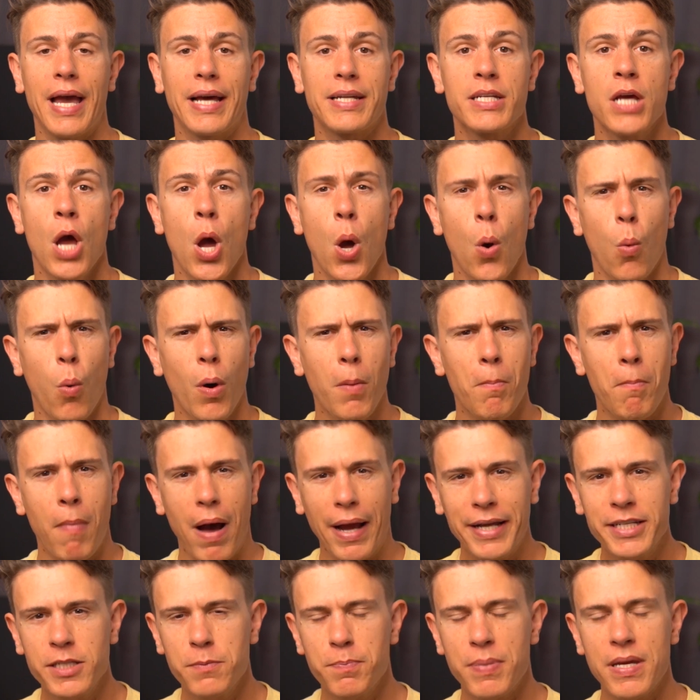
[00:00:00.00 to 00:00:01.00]
at what
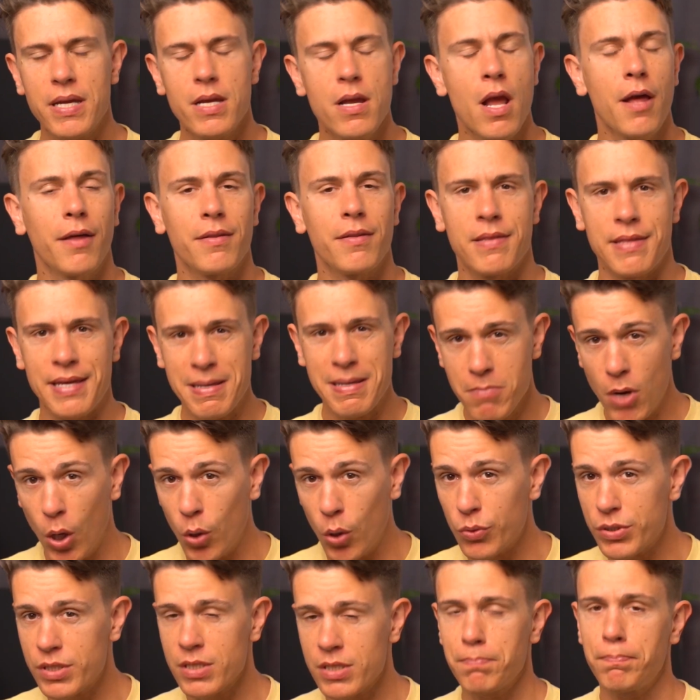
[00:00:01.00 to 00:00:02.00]
might be the
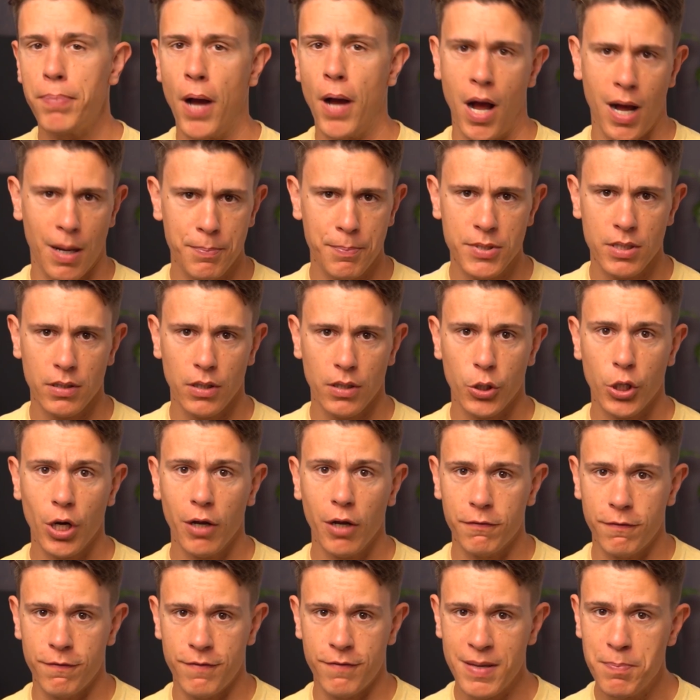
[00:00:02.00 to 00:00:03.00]
most
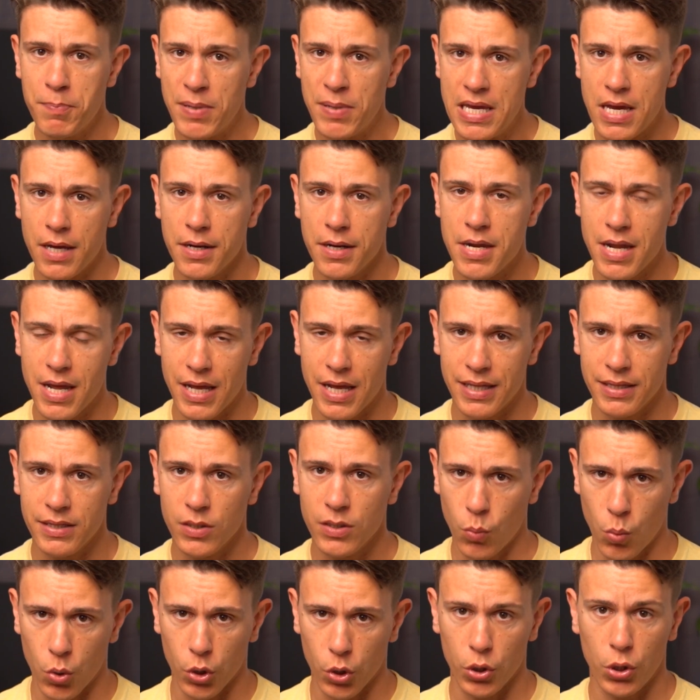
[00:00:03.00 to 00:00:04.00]
popular VPN in
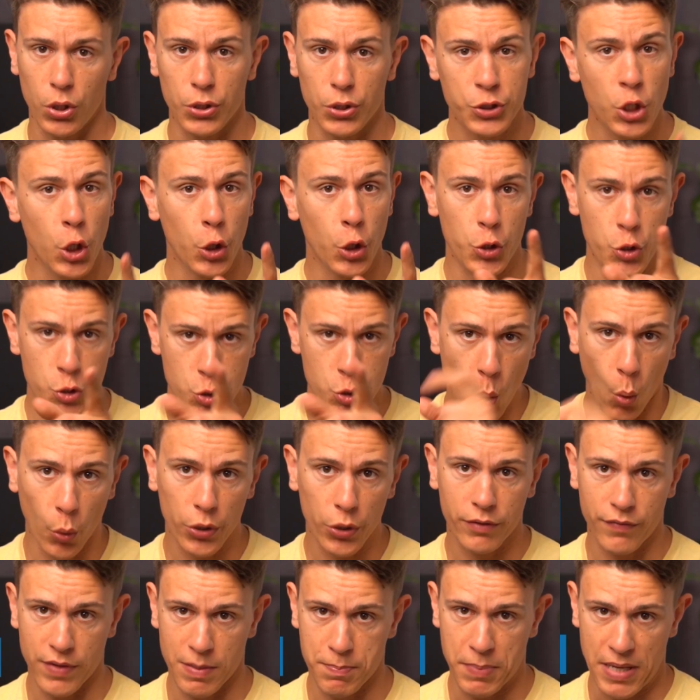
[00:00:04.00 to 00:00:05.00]
the world,
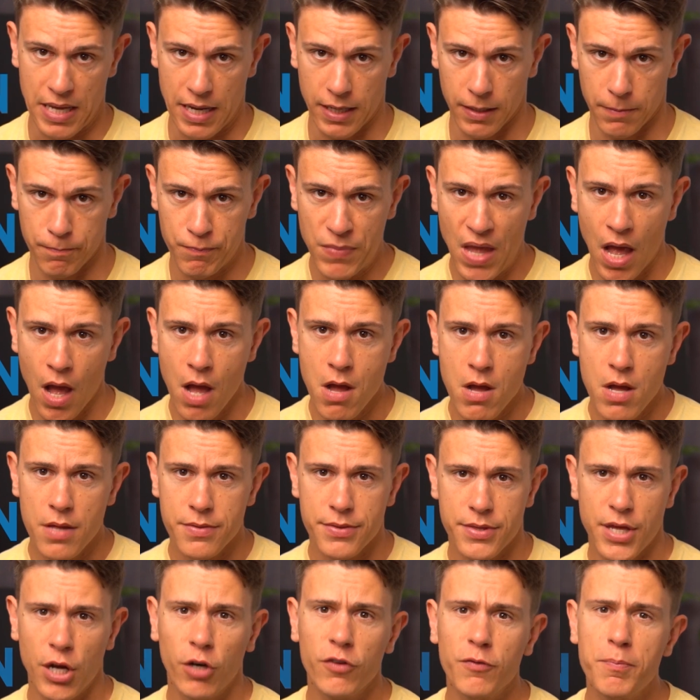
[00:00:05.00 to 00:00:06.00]
NordVPN.
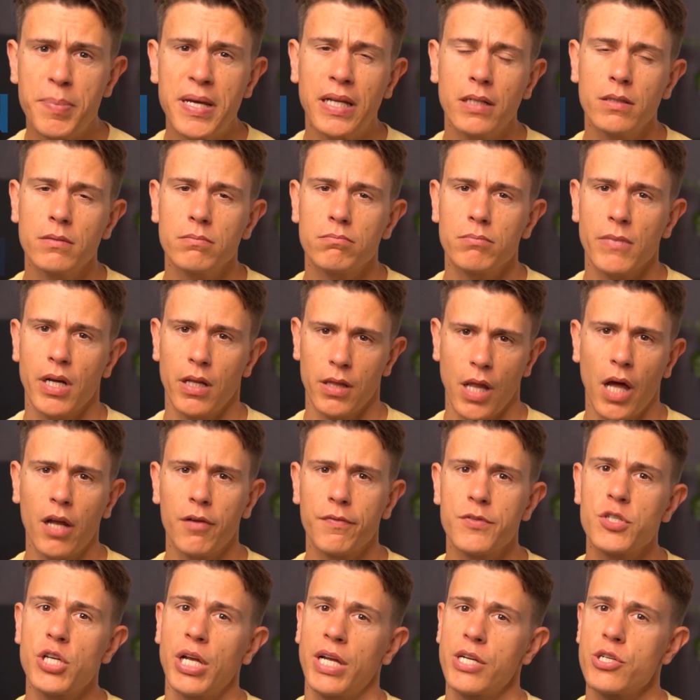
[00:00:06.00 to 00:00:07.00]
There have been a lot
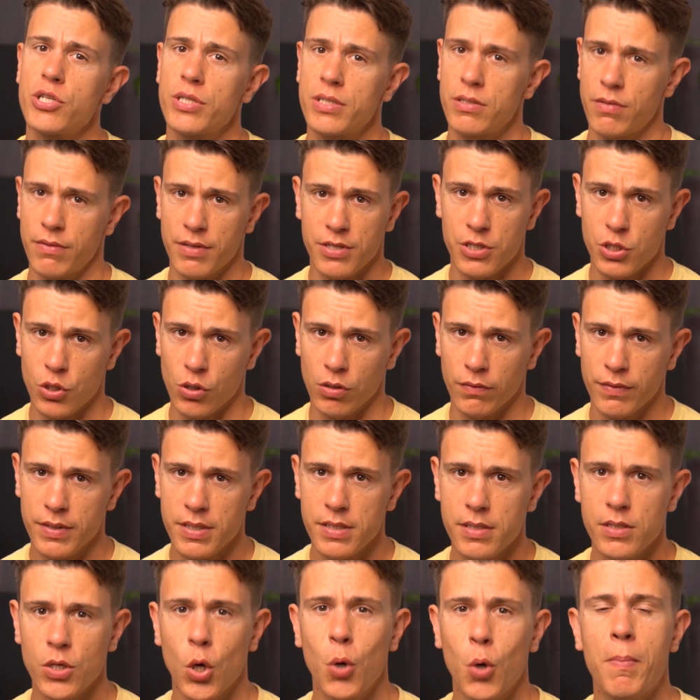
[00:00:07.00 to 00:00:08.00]
of changes to the
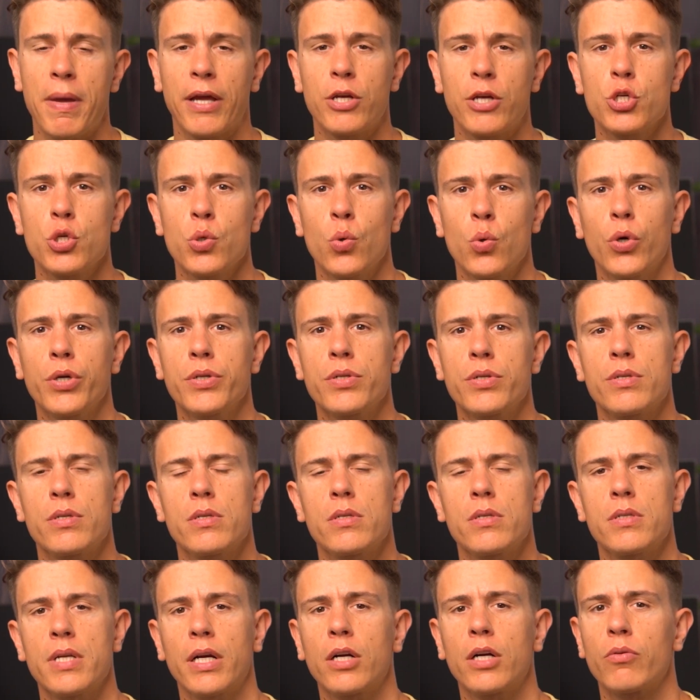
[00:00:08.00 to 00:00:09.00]
service, so make sure to
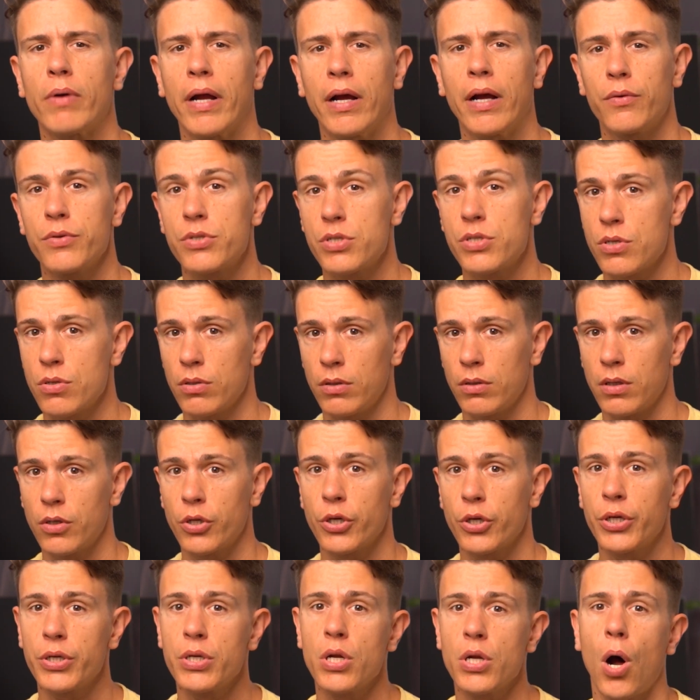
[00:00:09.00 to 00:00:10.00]
stick around to
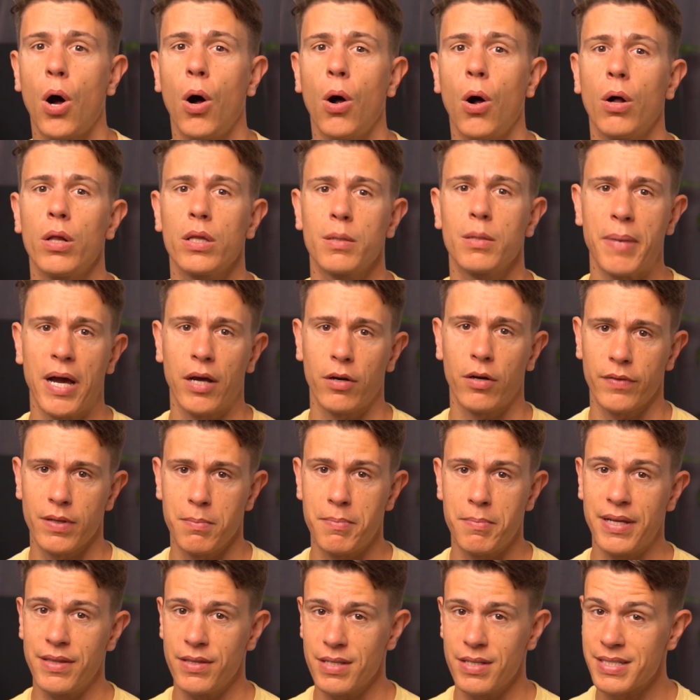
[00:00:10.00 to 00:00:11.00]
learn all about
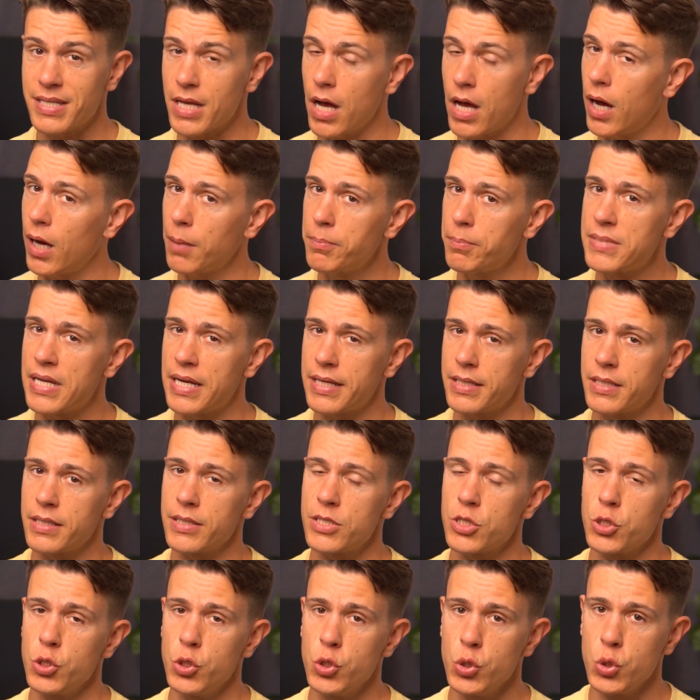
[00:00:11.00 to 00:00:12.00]
them in this
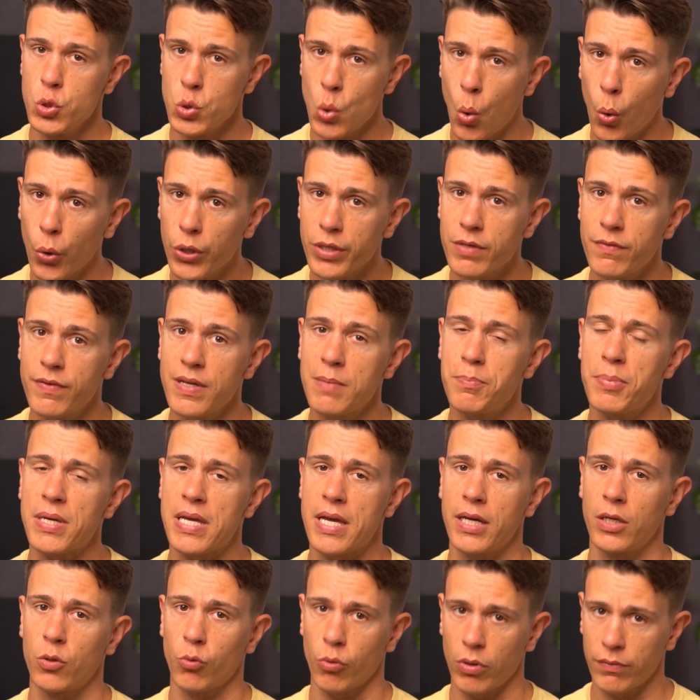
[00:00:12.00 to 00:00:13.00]
updated
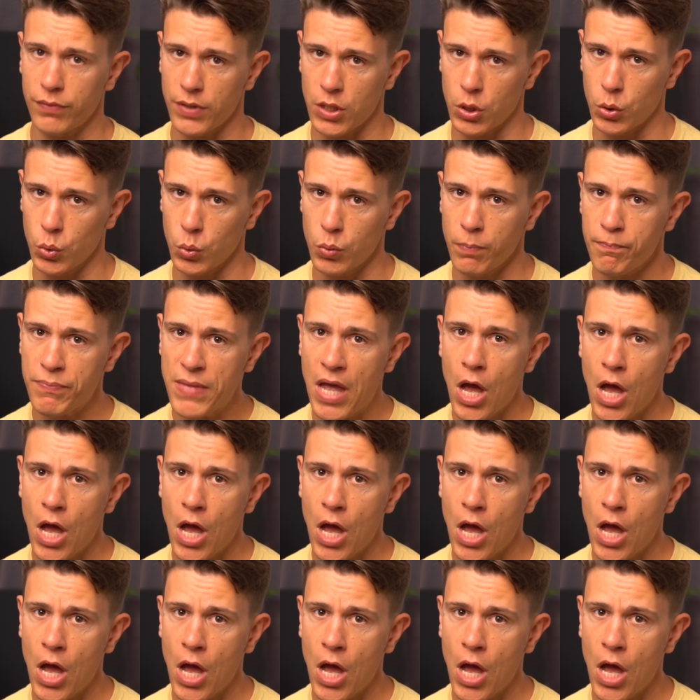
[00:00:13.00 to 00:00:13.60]
NordVPN review.